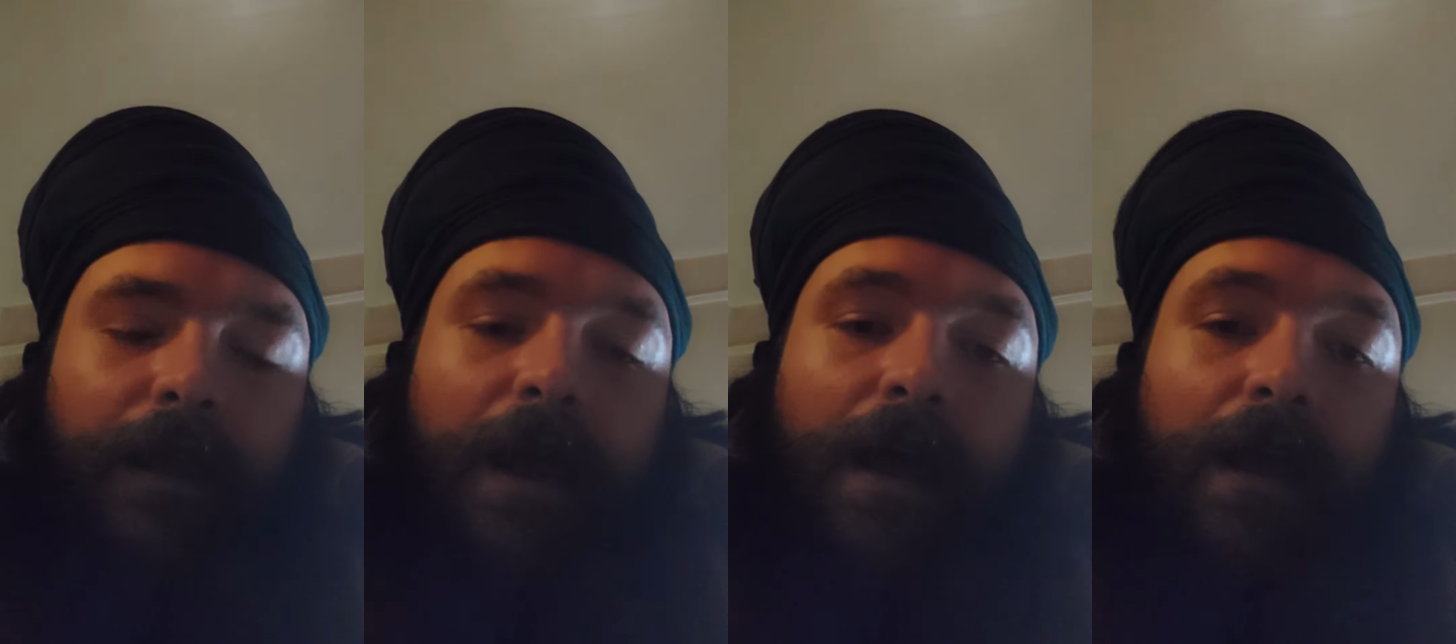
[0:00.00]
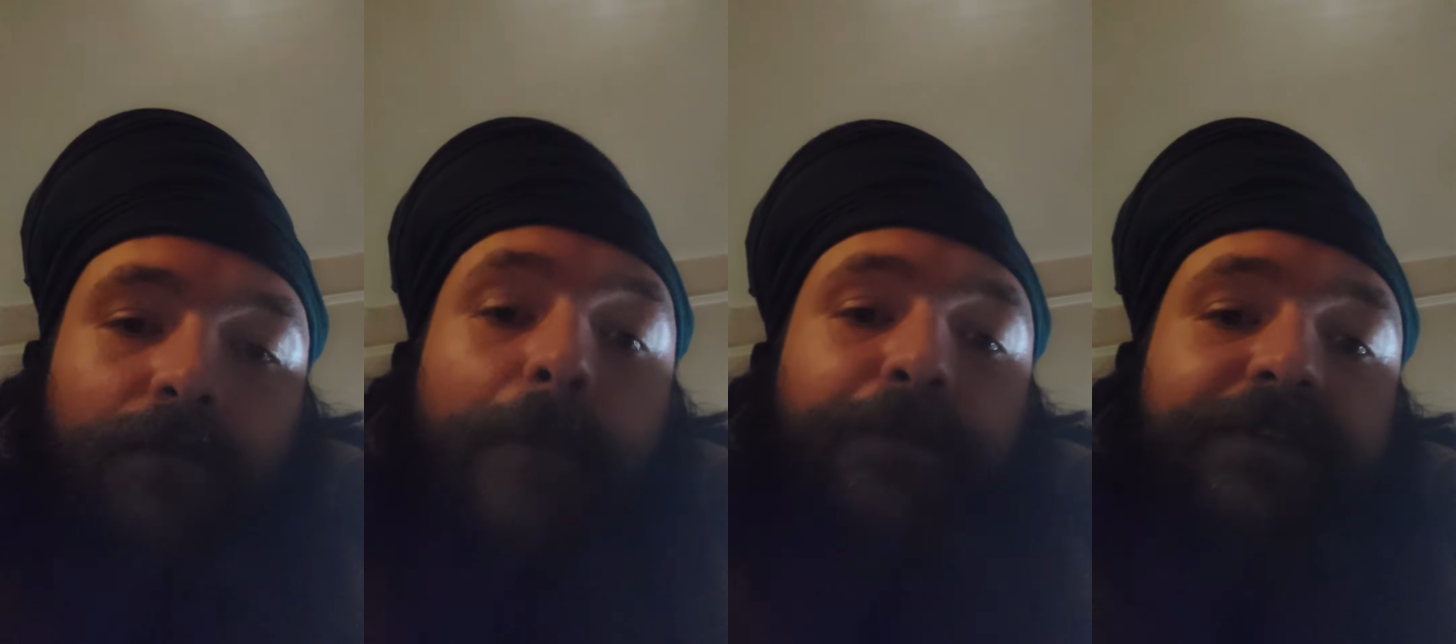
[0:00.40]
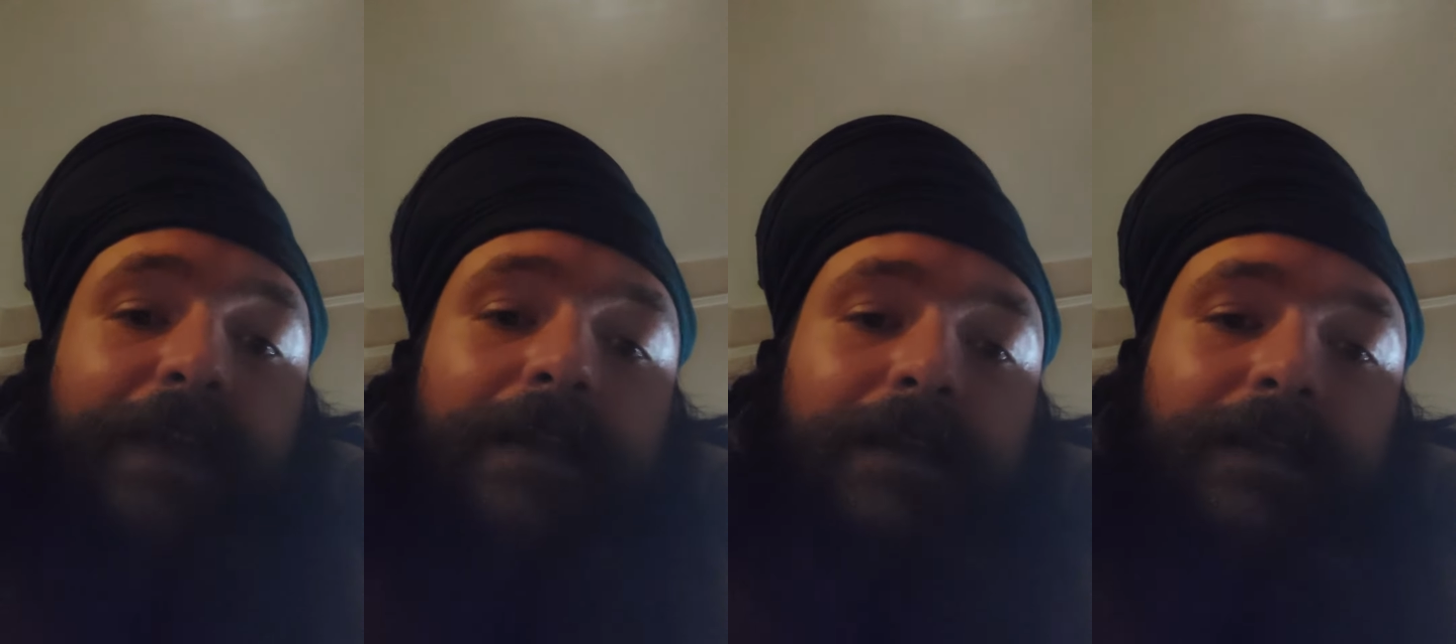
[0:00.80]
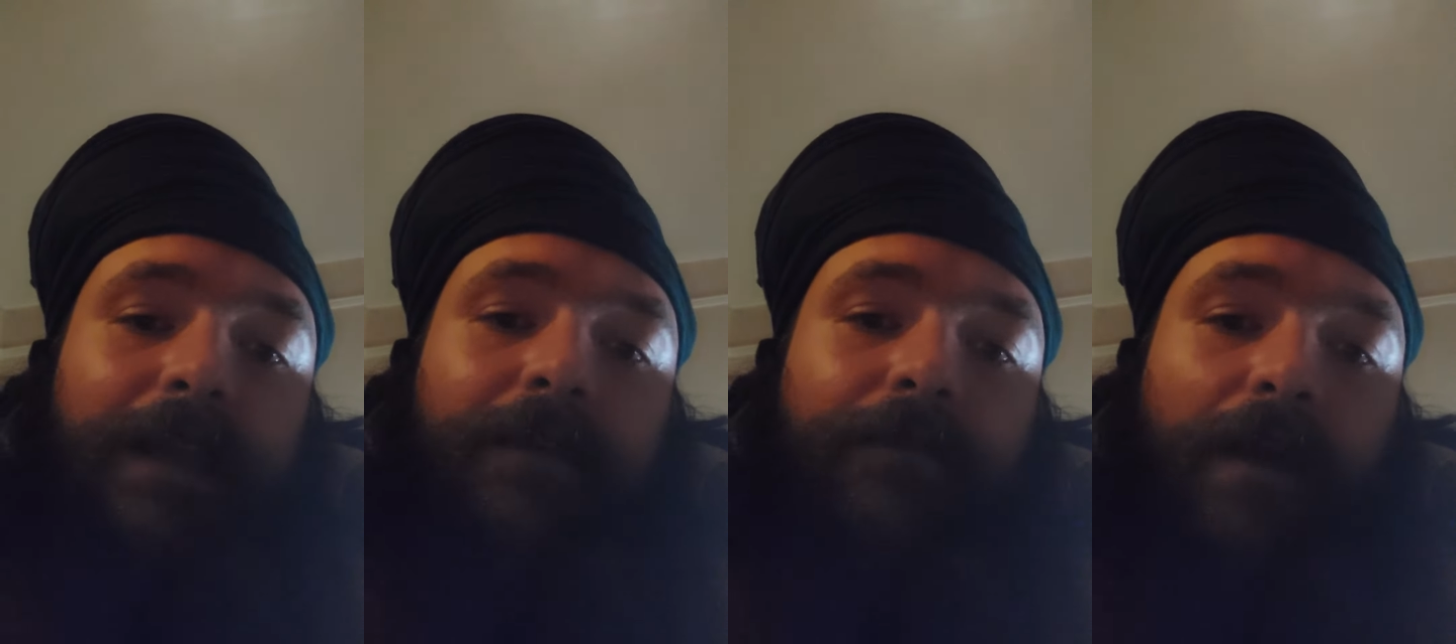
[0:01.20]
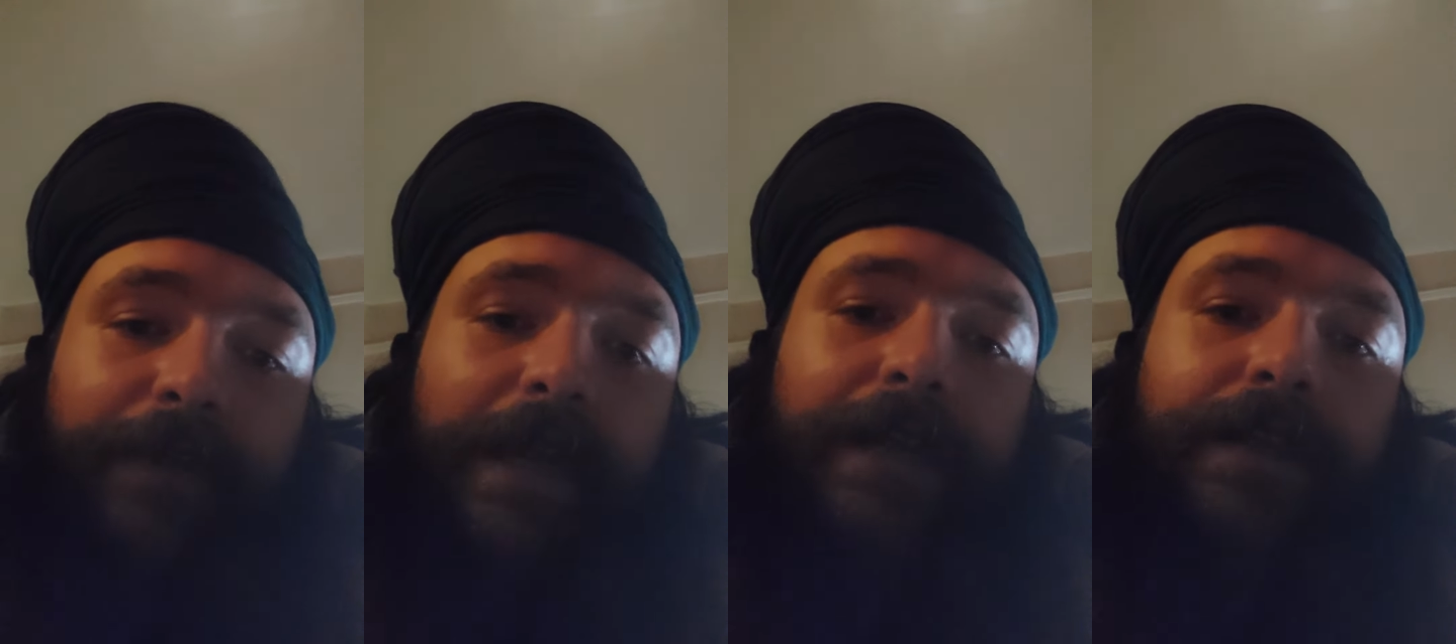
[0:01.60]
representative of
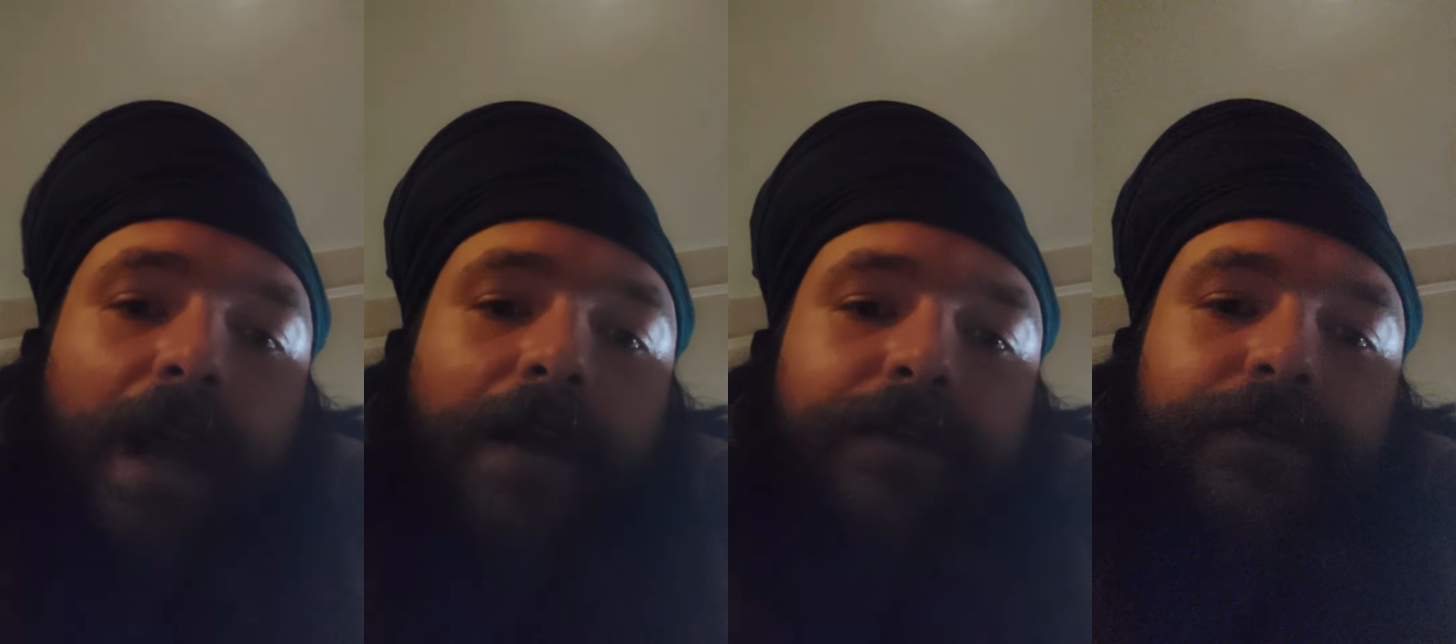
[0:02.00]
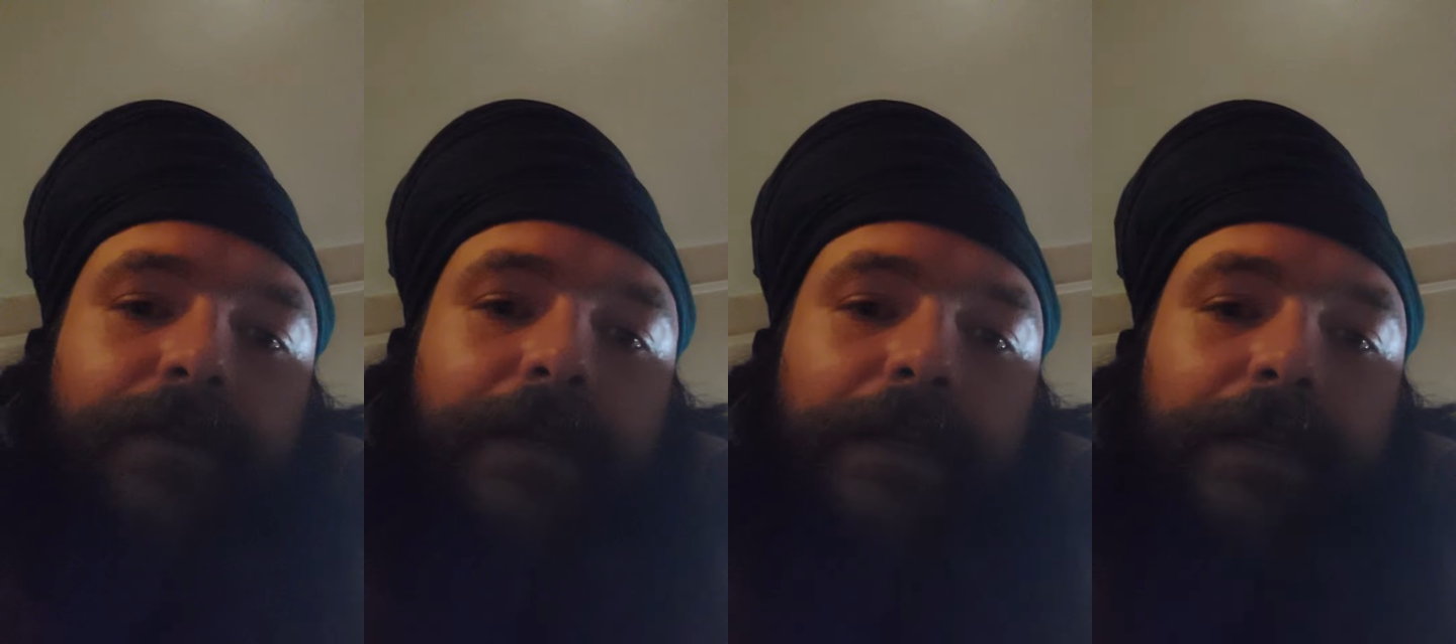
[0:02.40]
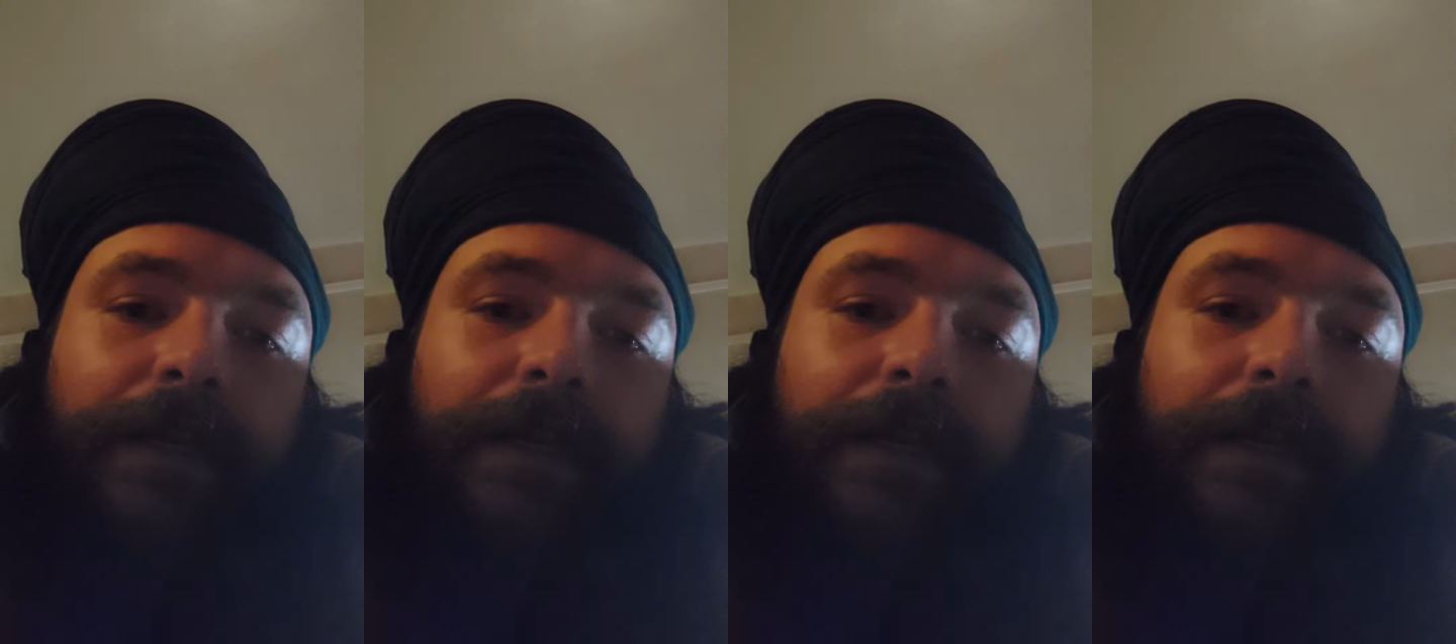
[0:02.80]
each country